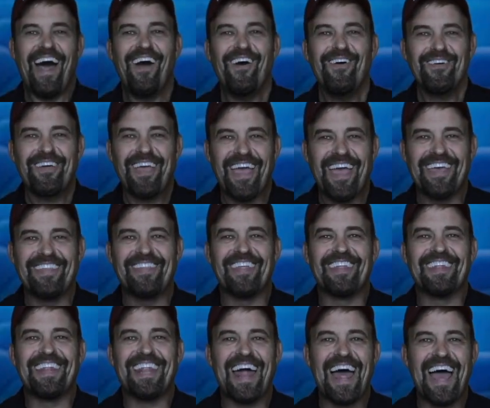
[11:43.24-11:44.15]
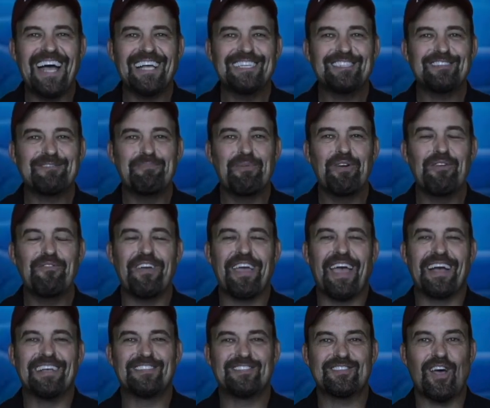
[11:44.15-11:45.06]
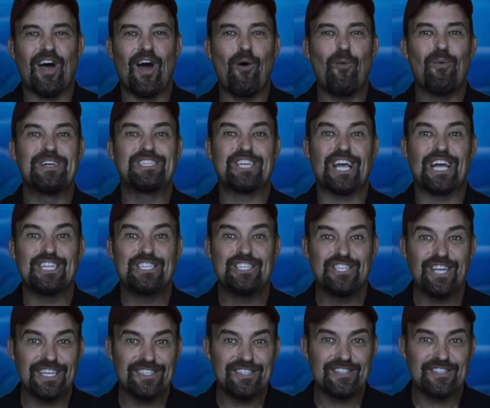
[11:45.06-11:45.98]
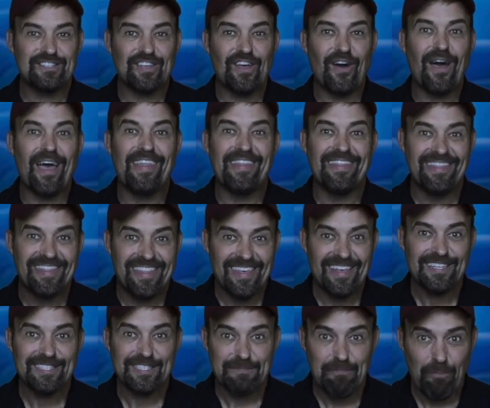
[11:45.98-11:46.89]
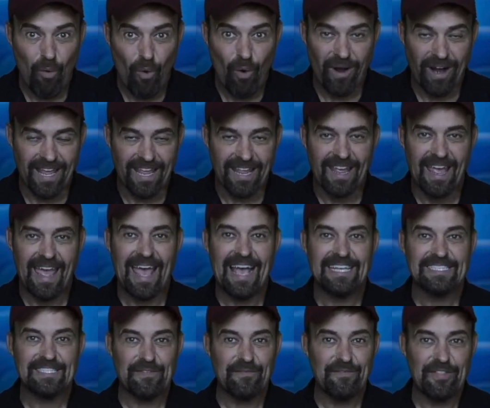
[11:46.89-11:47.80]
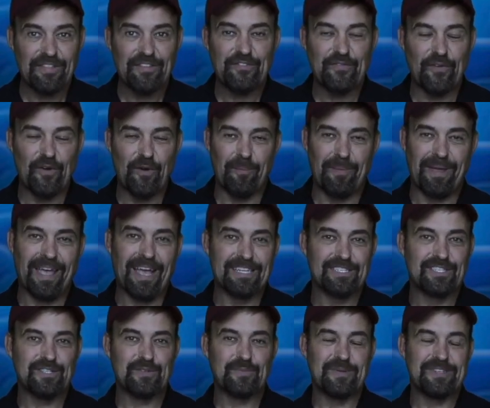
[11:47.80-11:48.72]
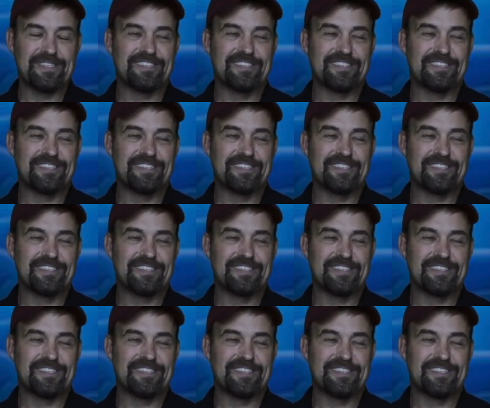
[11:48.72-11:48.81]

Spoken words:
Okay, the last movie I saw, which I just saw it this morning as of this filming, I just went